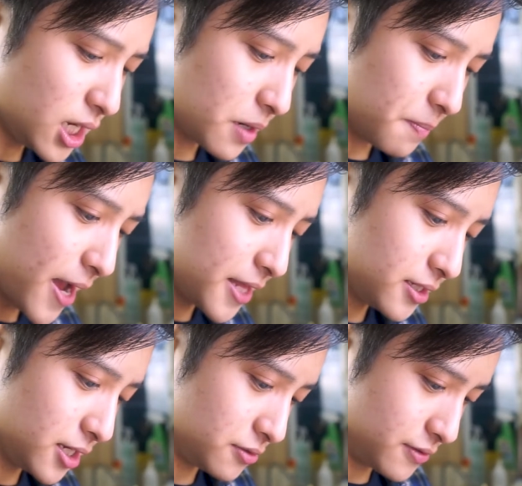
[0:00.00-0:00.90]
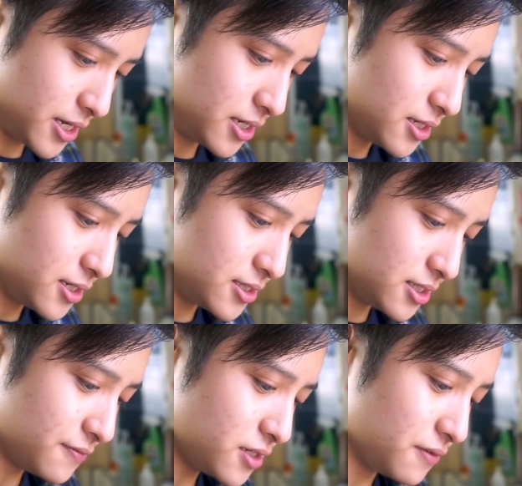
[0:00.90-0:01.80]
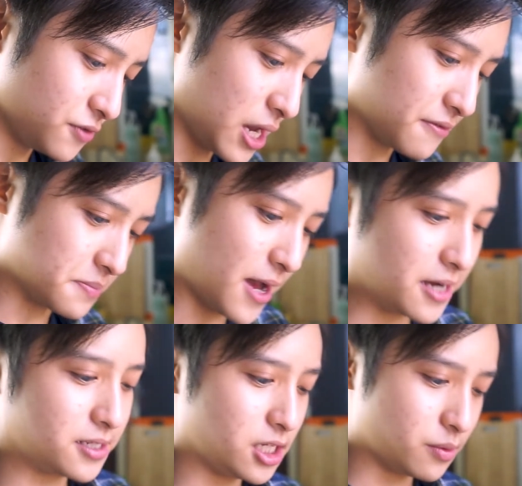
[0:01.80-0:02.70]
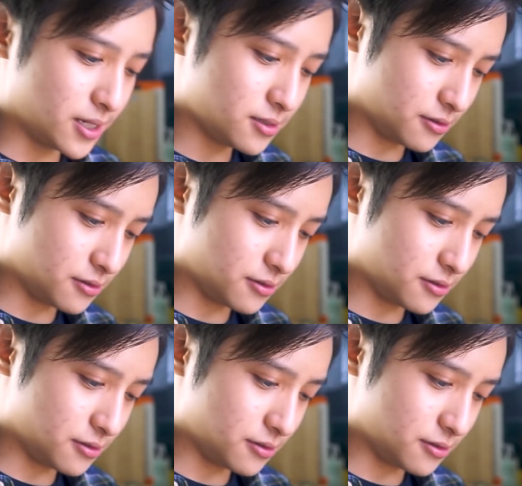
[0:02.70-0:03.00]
about pancakes, right, is even if you have some ugly ones,